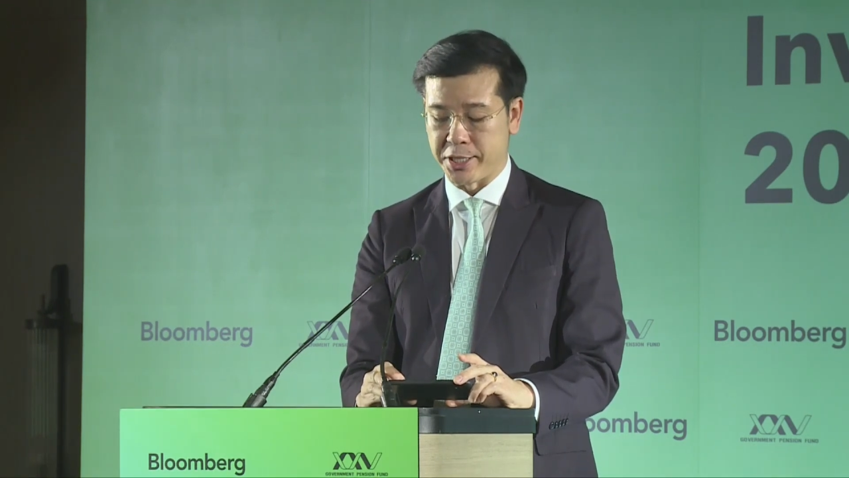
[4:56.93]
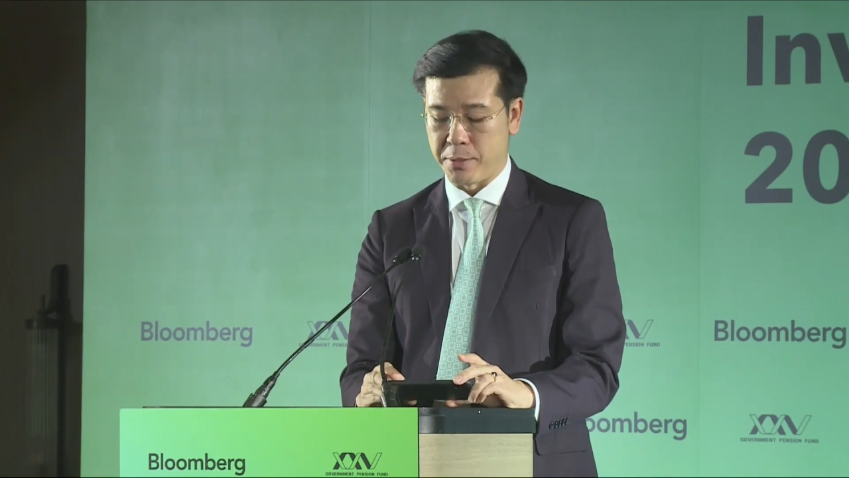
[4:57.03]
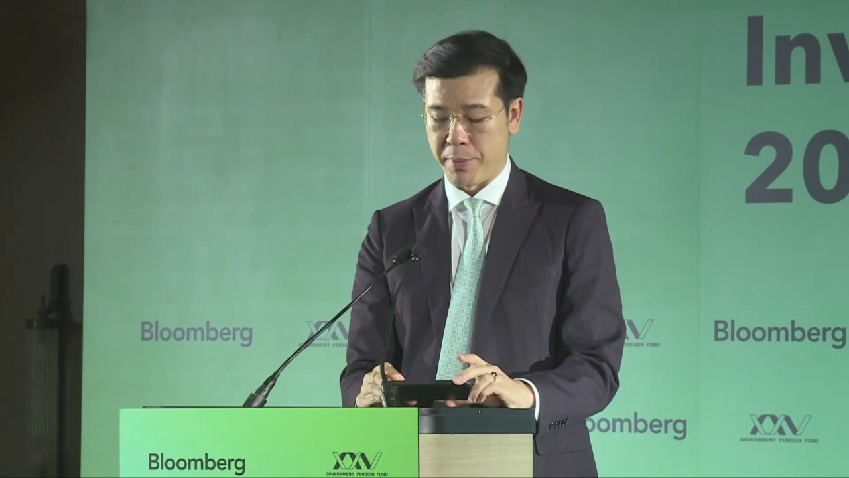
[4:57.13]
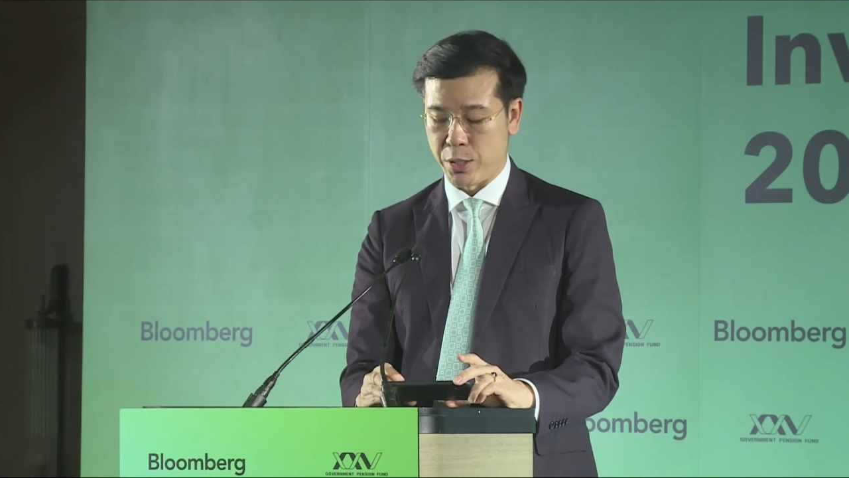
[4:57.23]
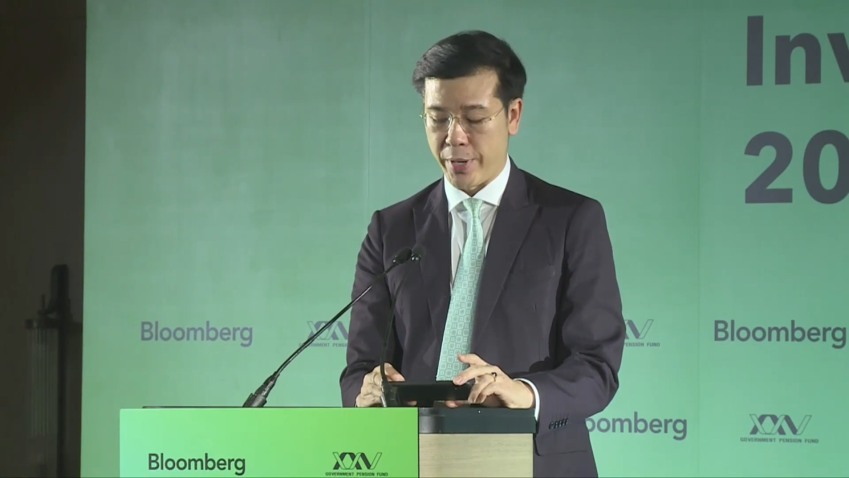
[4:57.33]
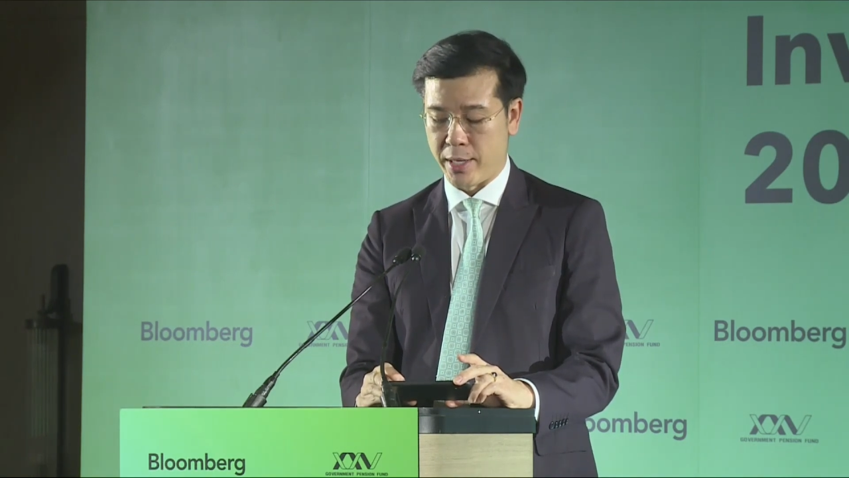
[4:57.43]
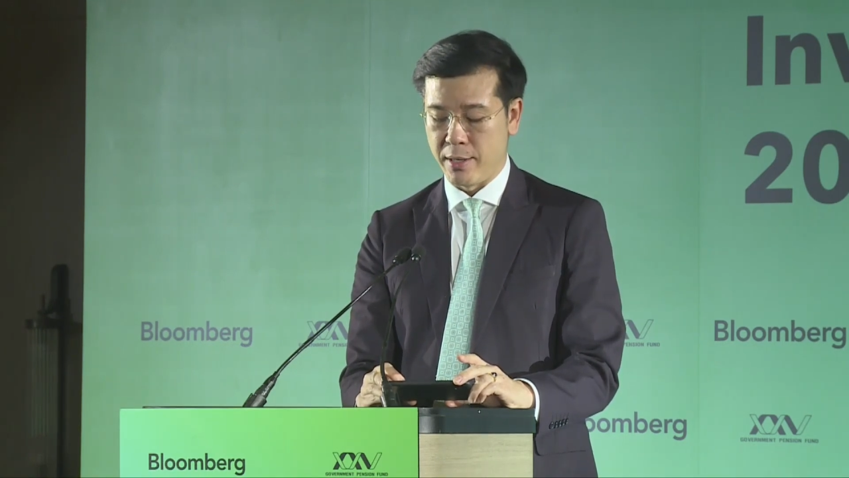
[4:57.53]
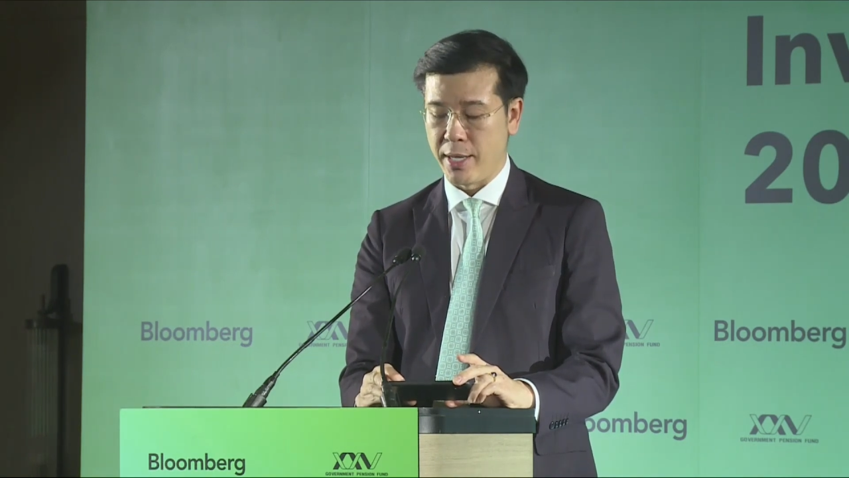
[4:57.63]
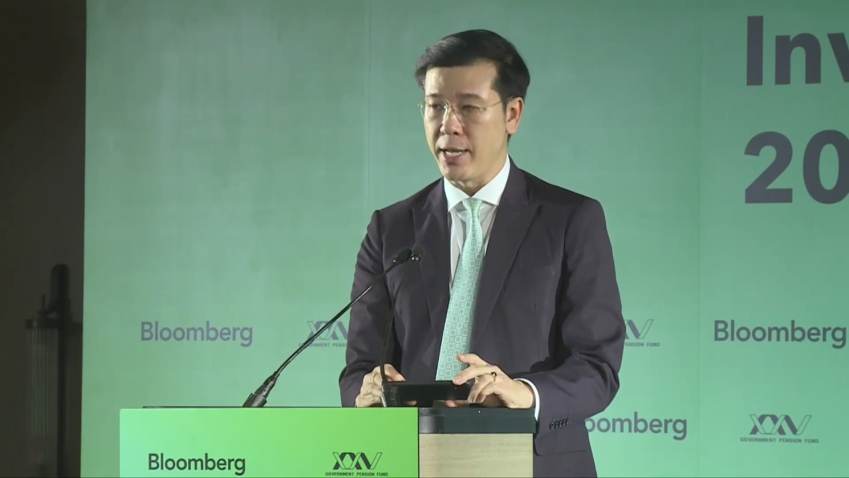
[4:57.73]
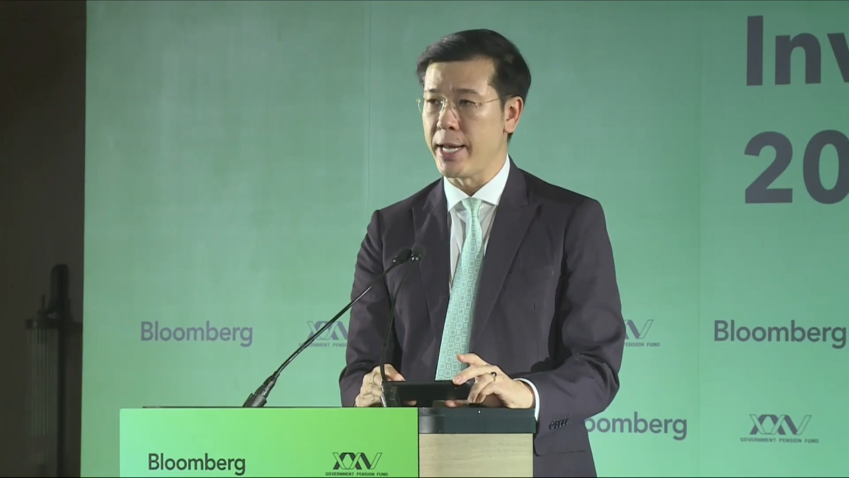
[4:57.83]
between
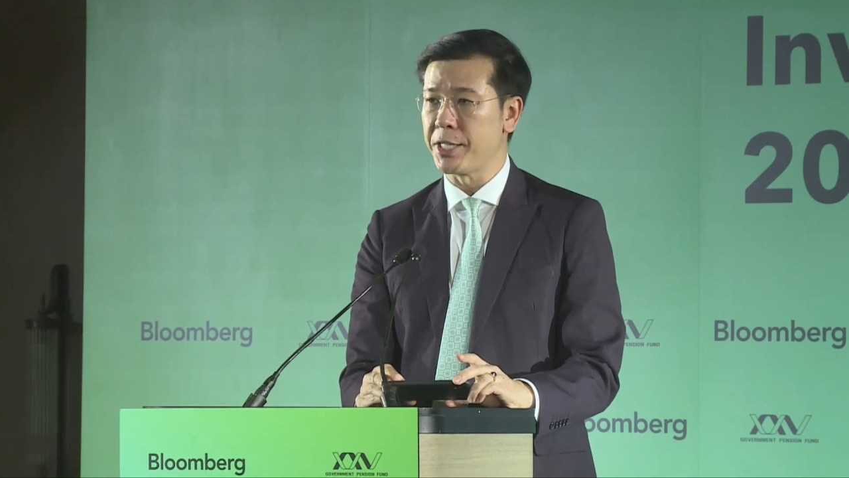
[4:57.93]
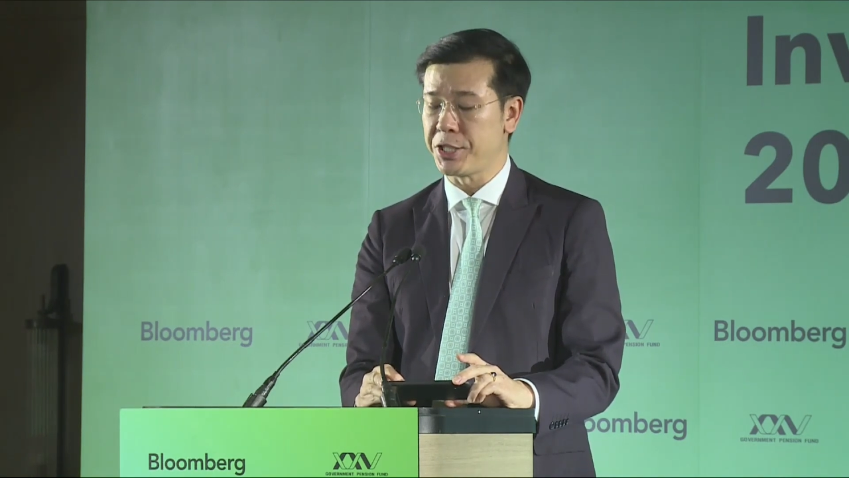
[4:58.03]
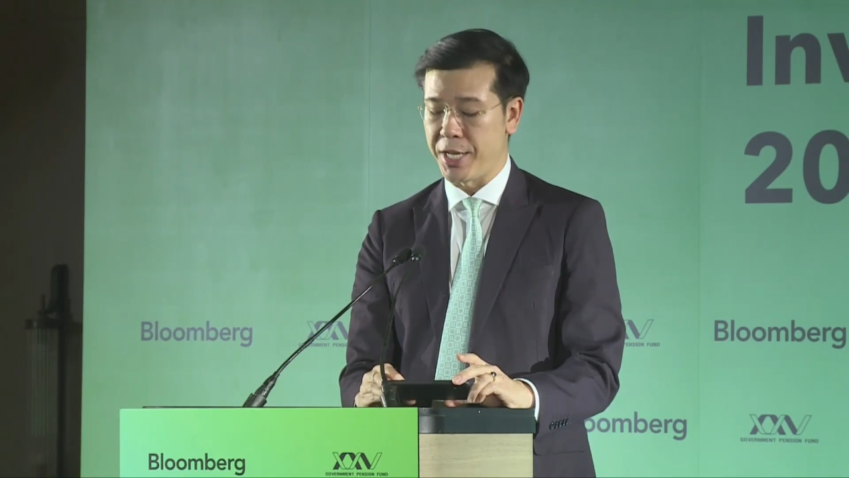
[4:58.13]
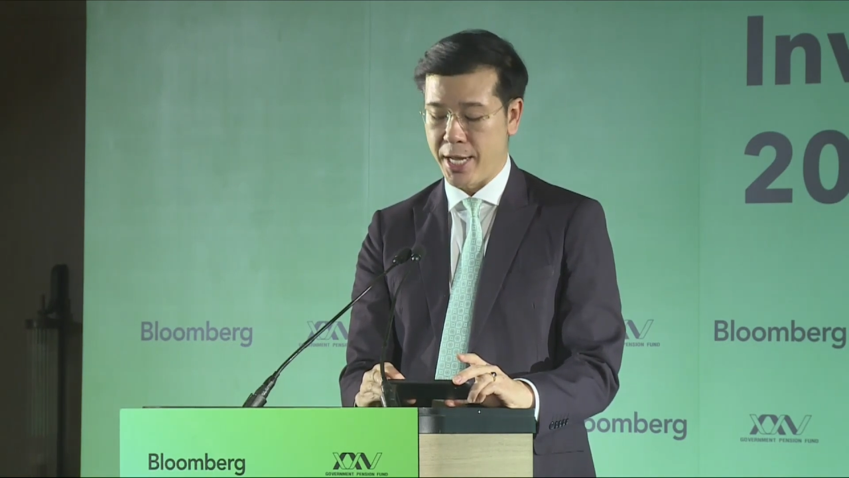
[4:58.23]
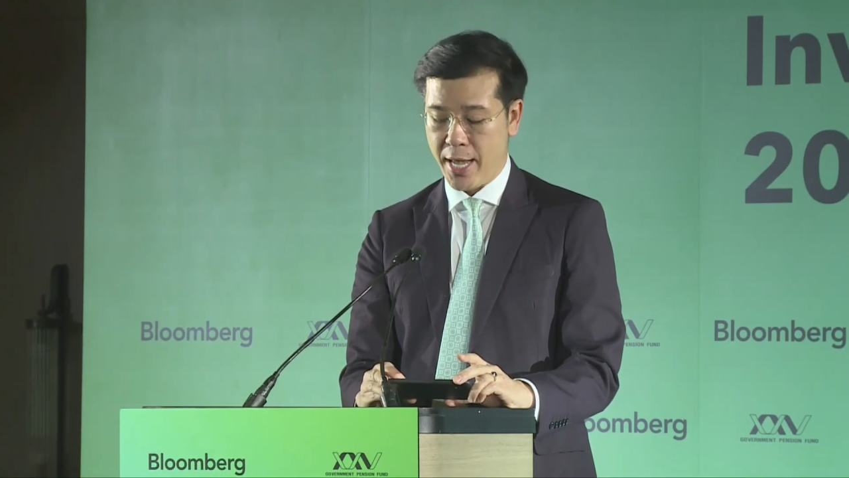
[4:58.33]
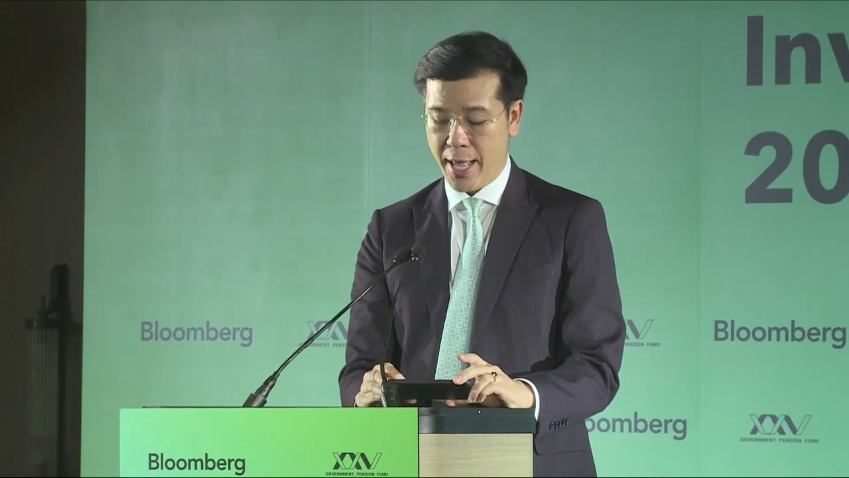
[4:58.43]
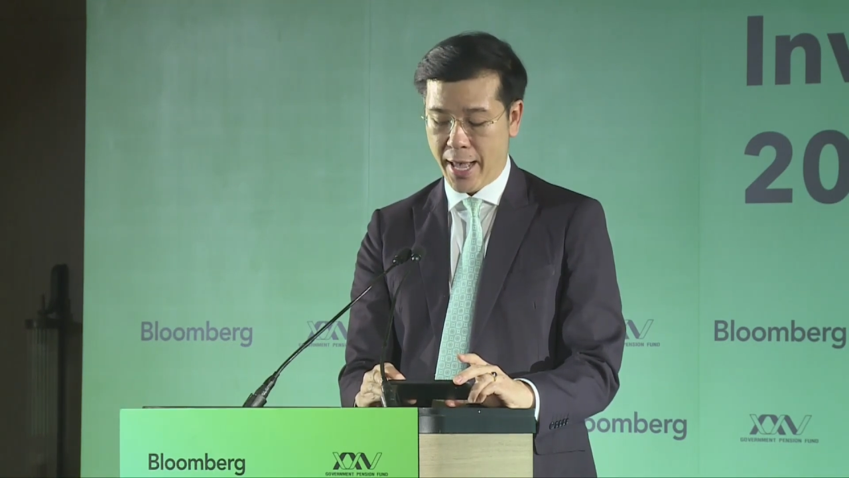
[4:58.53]
ESG